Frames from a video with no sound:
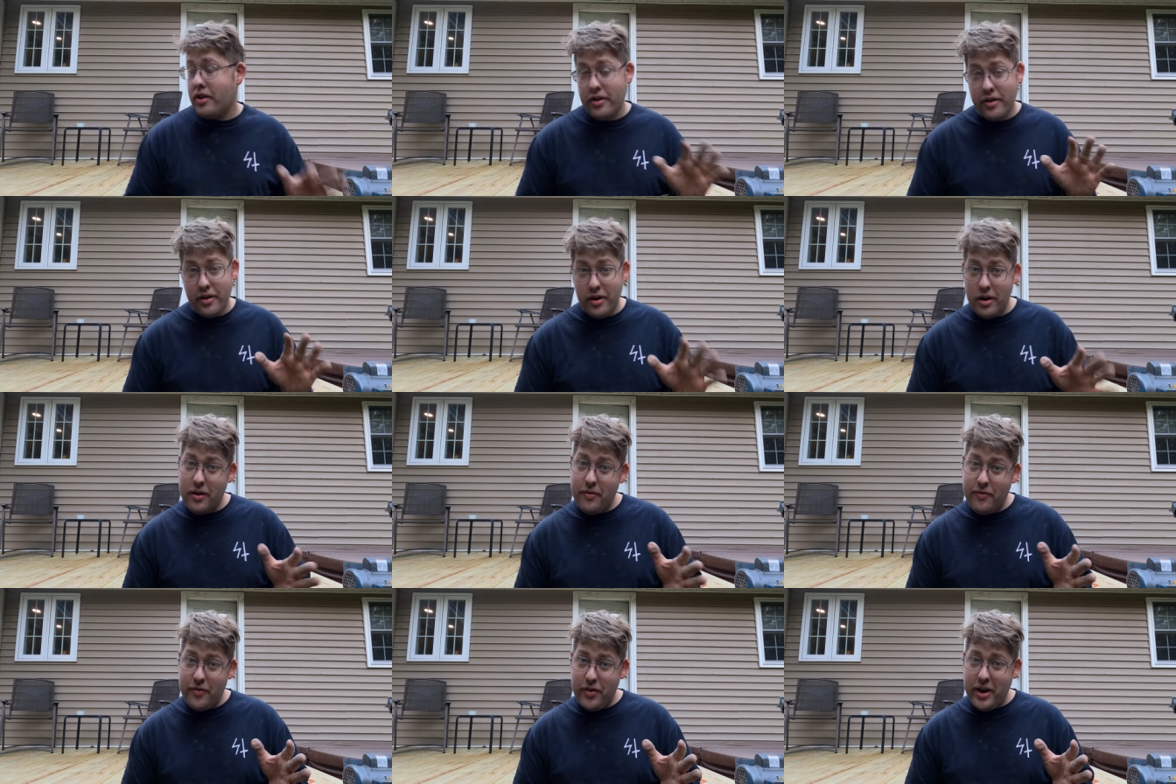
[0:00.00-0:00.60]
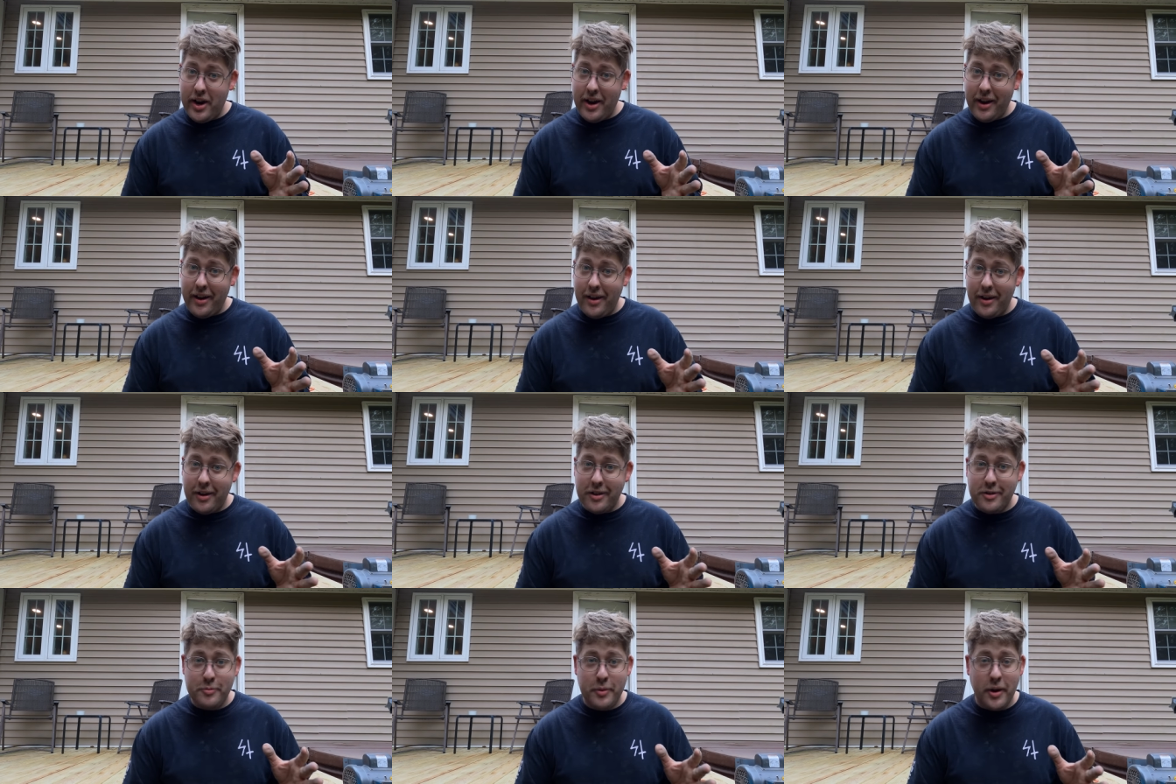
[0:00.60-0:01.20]
a nerve-wracking
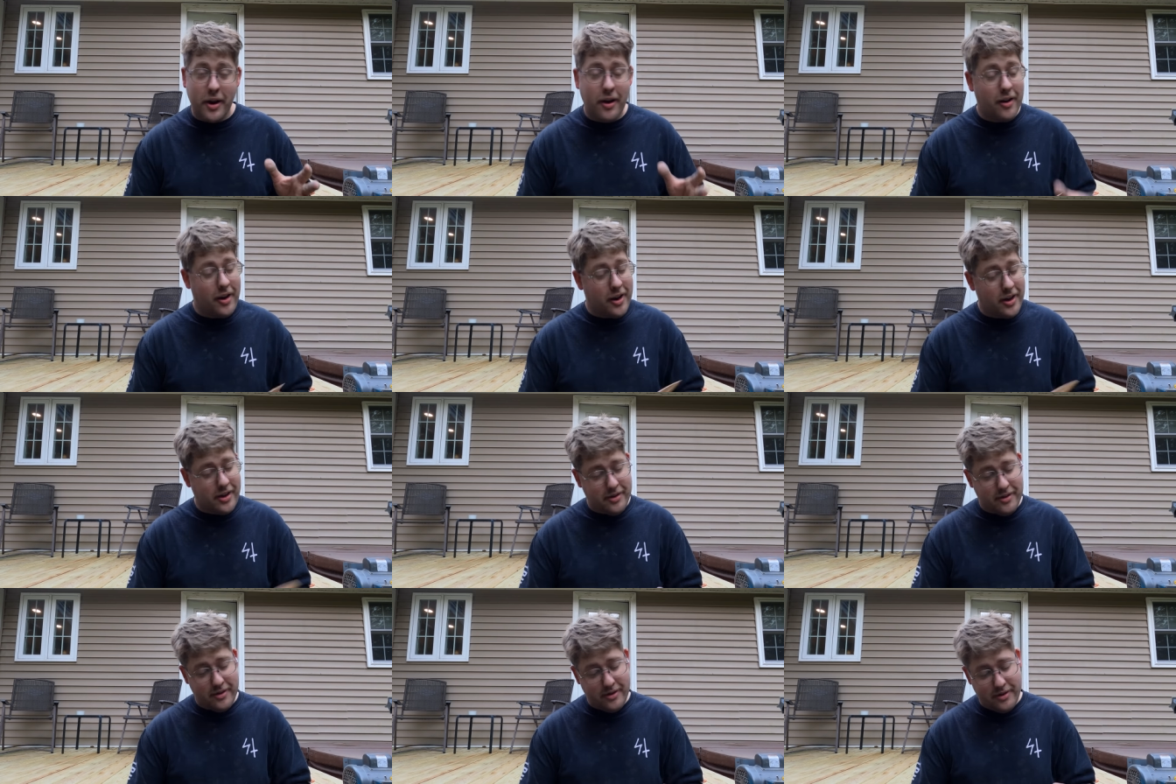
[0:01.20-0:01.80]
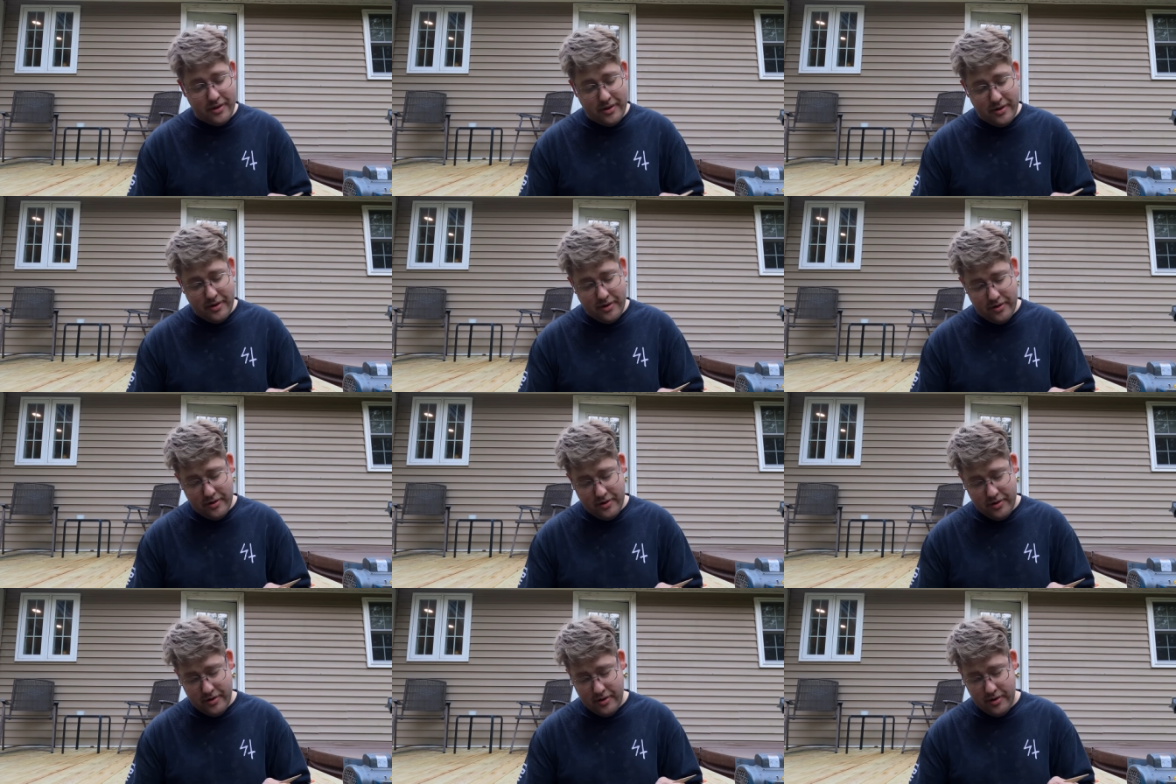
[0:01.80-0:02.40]
experience,
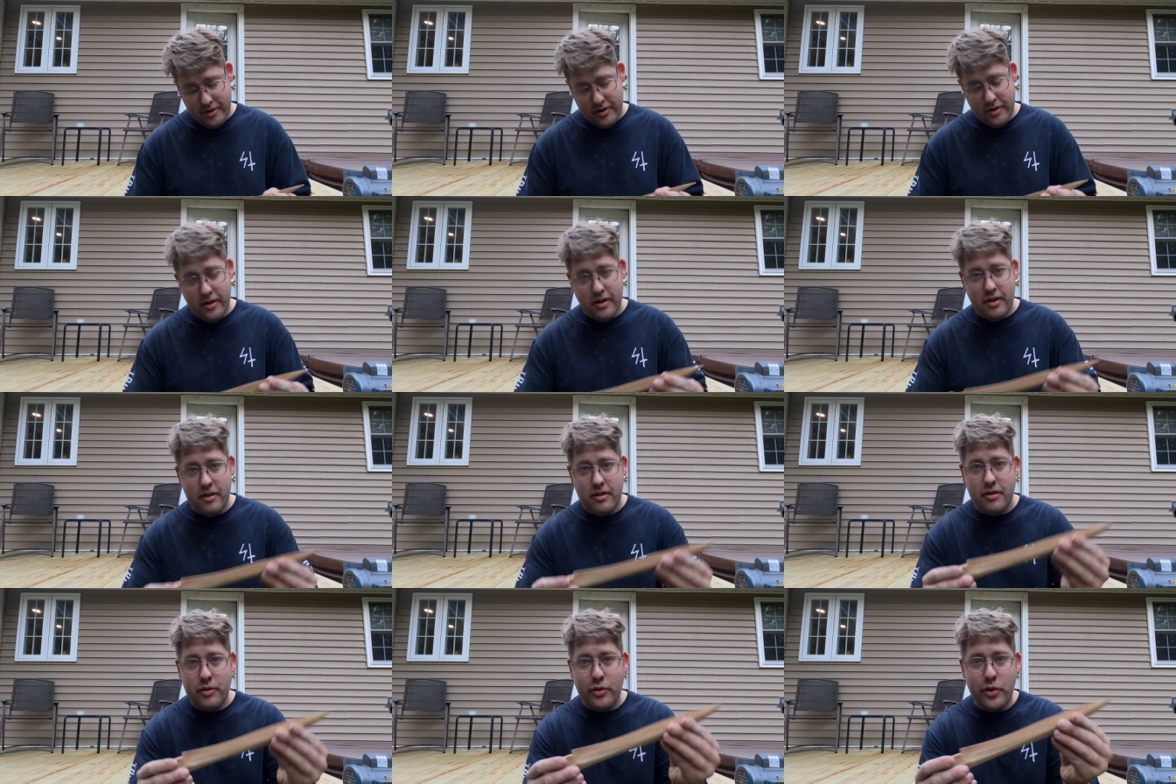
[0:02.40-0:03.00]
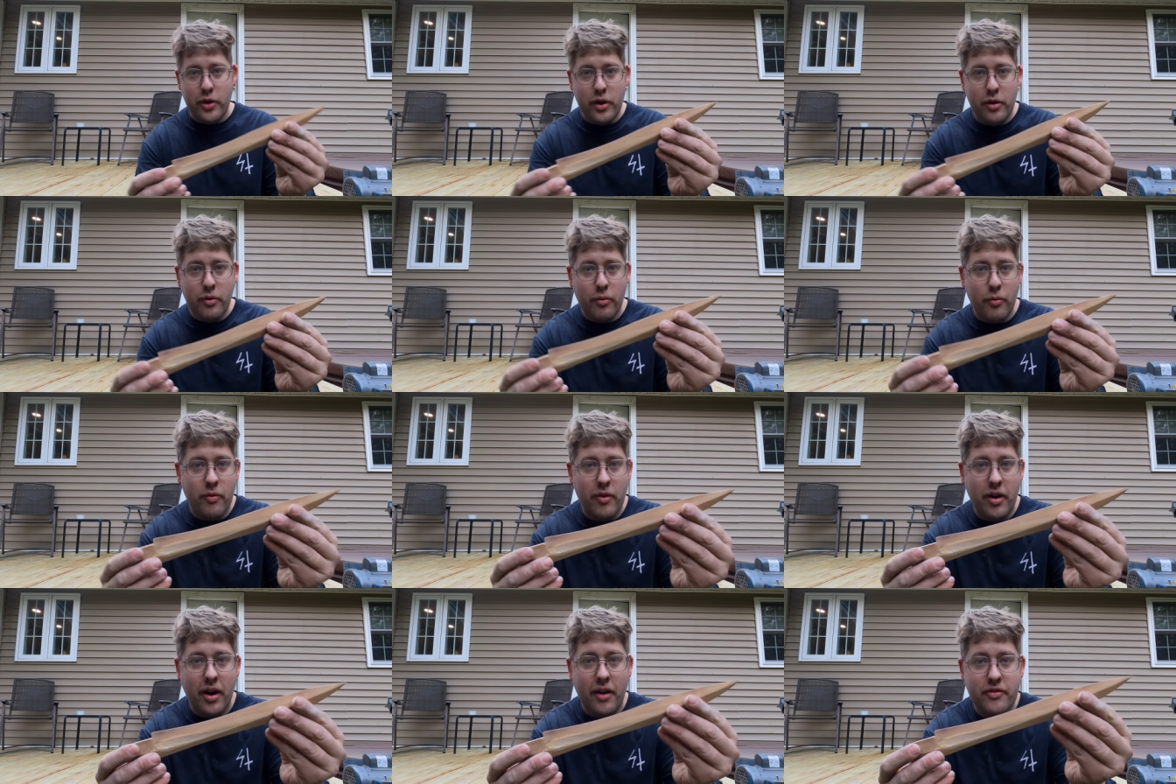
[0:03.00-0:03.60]
the
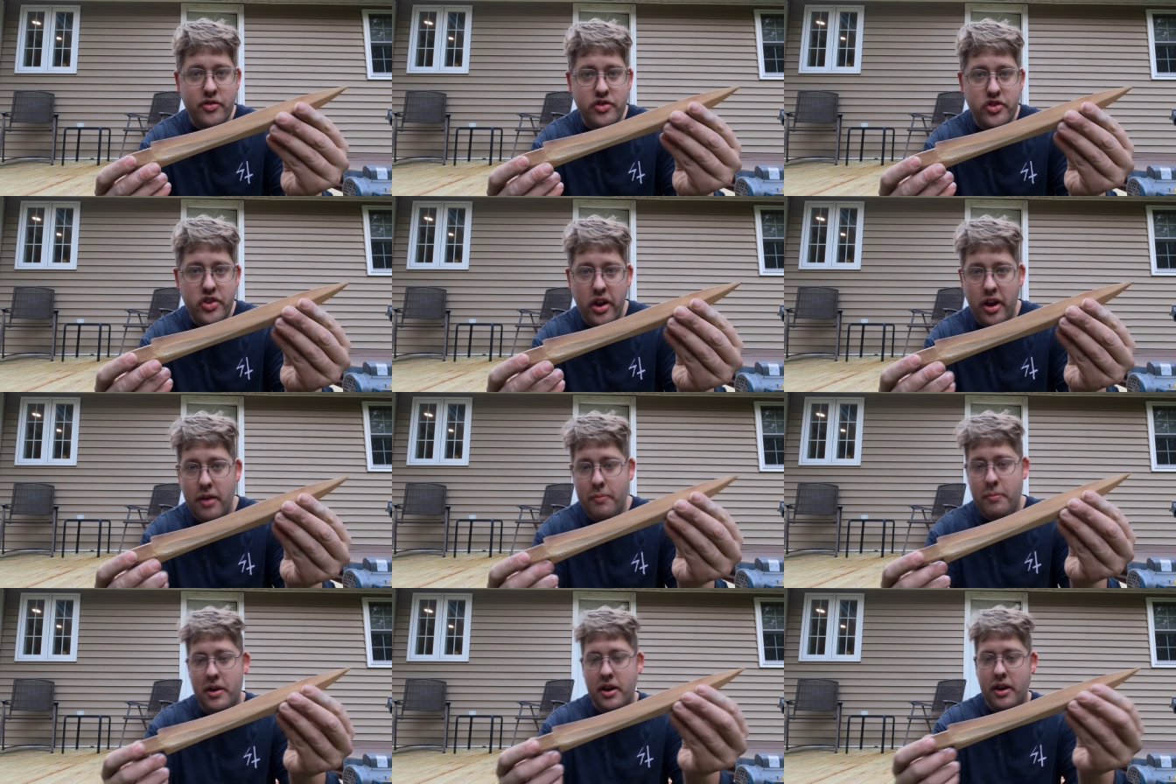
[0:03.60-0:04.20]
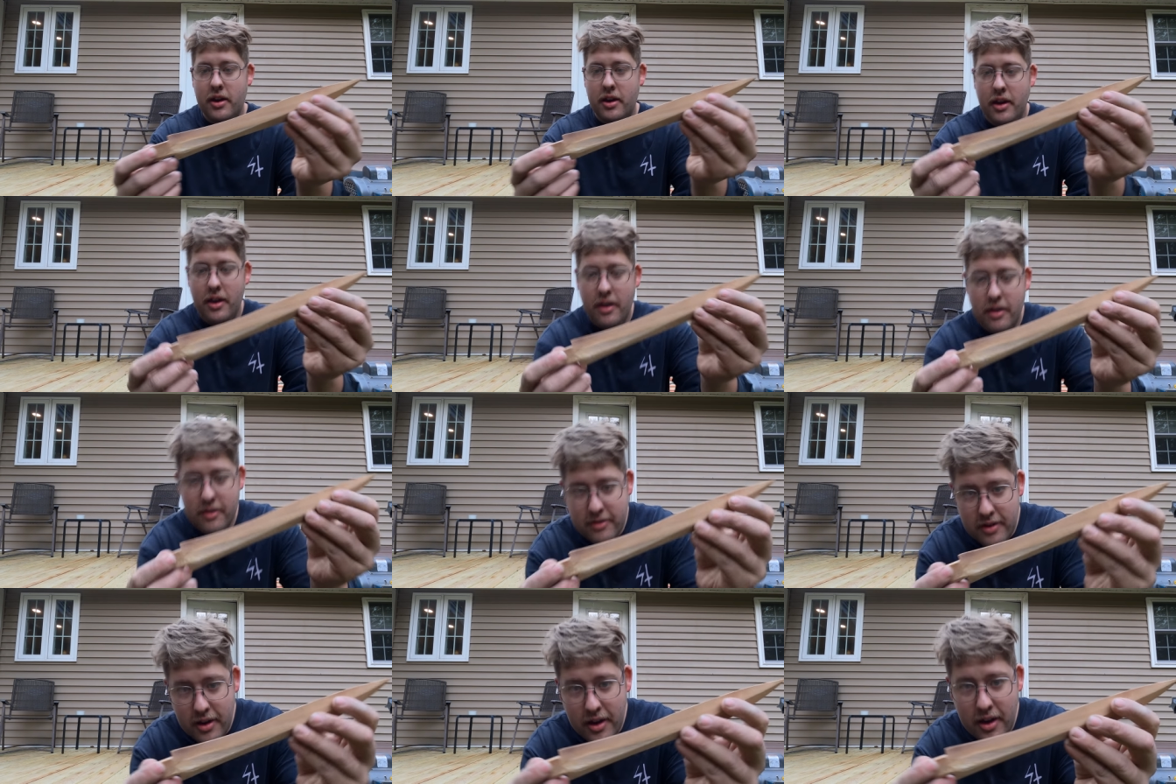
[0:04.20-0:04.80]
rough shaping
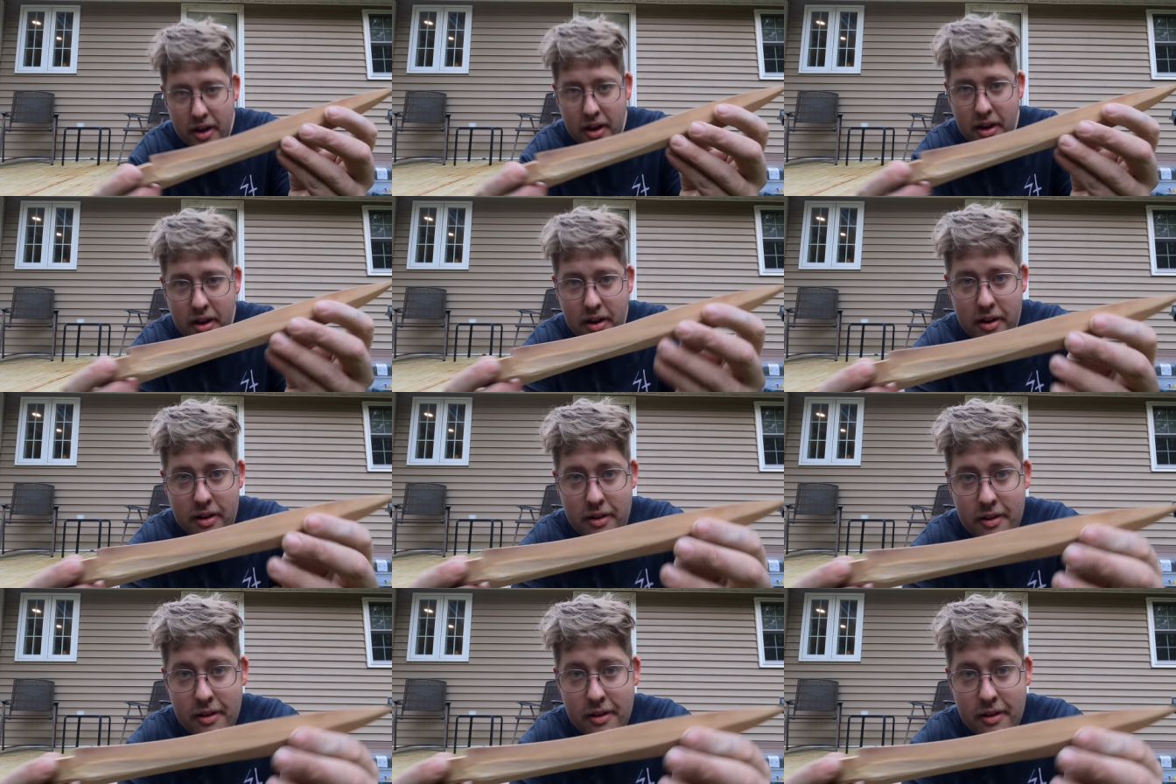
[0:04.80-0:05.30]
is in.